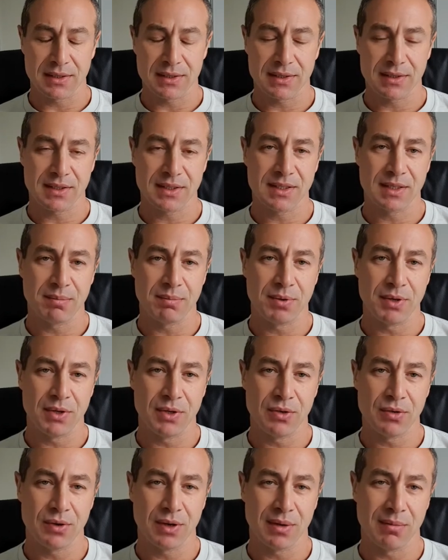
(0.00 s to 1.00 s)

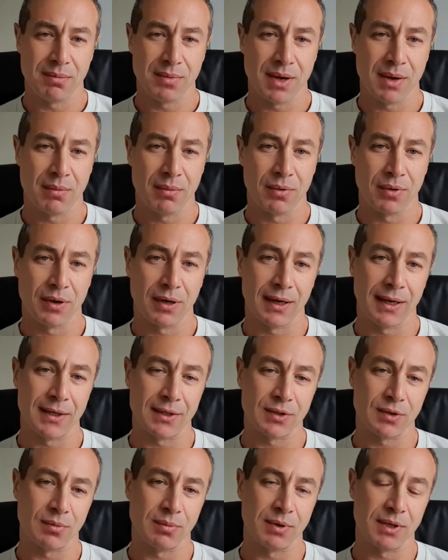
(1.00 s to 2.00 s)
CPU and memory a
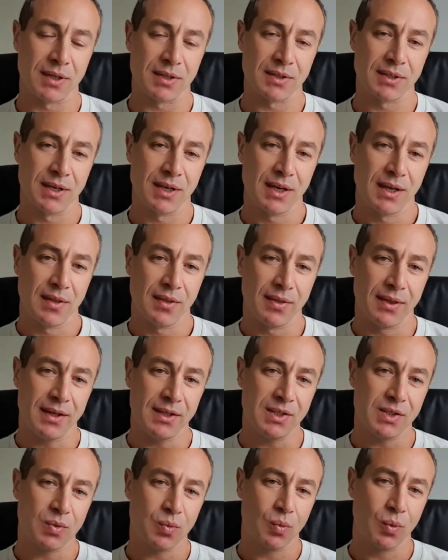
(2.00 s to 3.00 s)
little bit.
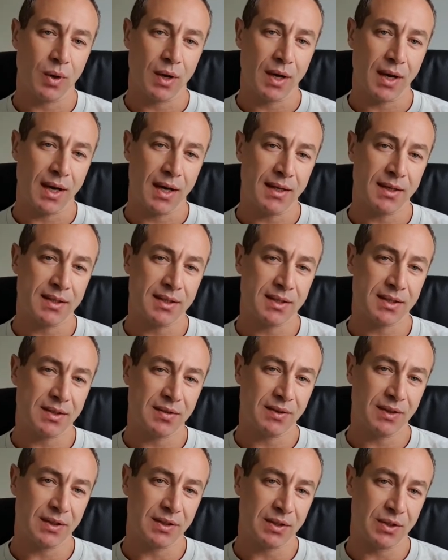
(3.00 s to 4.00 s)
That's where
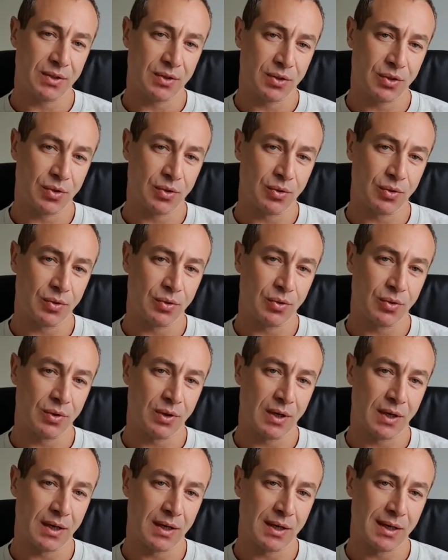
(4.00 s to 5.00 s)
S22
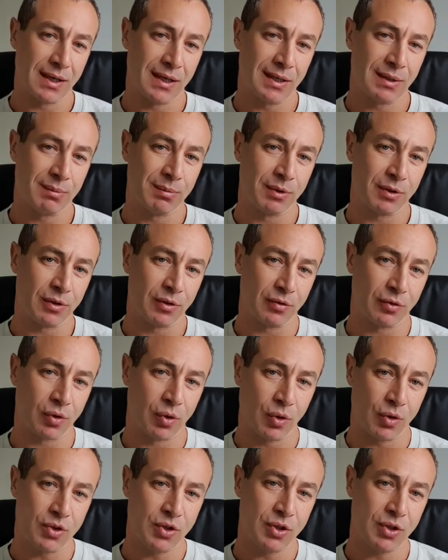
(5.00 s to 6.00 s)
a little bit of
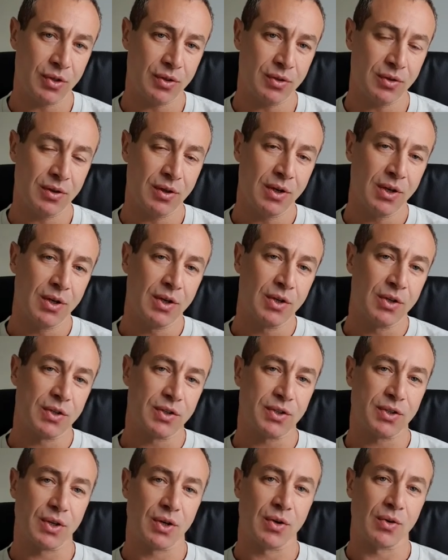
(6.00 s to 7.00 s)
gotcha.
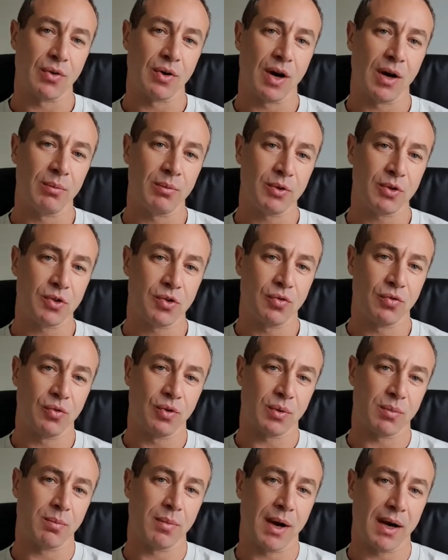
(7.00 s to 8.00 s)
So I'm not sure
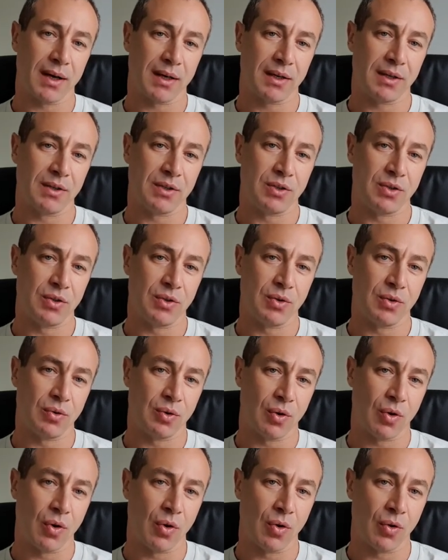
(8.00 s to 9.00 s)
what market you
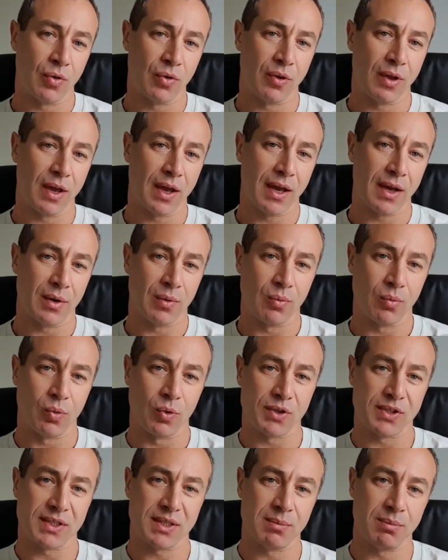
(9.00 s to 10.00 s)
on and
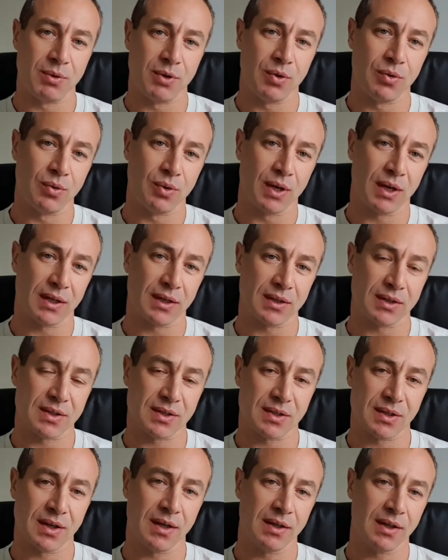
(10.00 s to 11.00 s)
what CPU you get
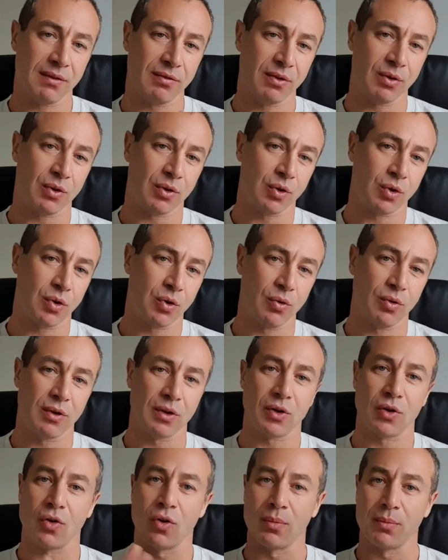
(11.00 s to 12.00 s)
inside. If you got
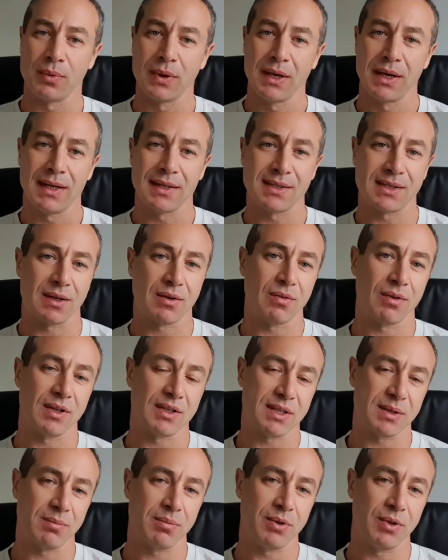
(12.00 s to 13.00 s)
Qualcomm, it's a great
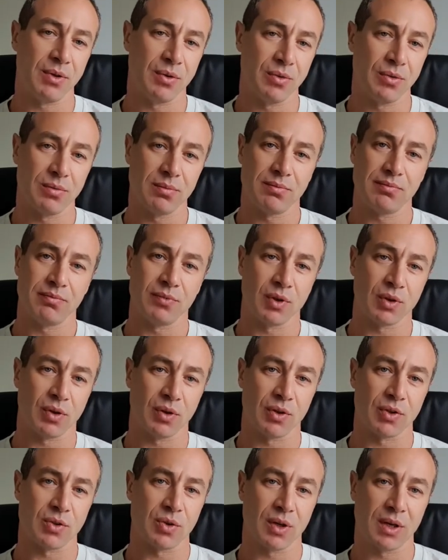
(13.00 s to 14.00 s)
CPU. I'm not
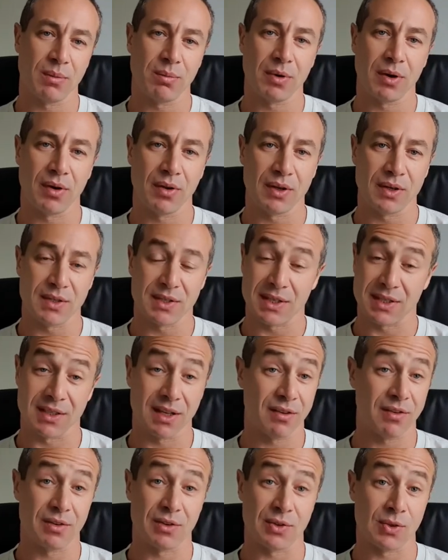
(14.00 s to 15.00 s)
gonna talk about this, there's
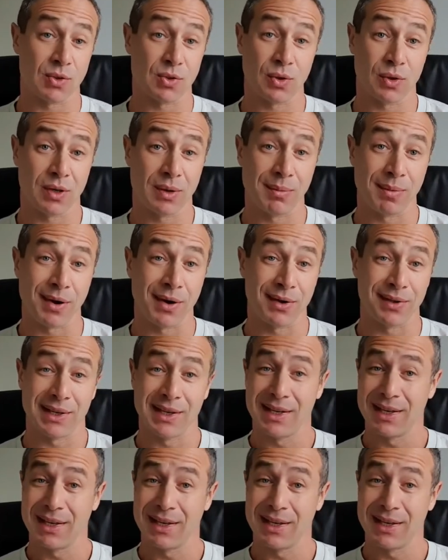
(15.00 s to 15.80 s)
nothing to talk about.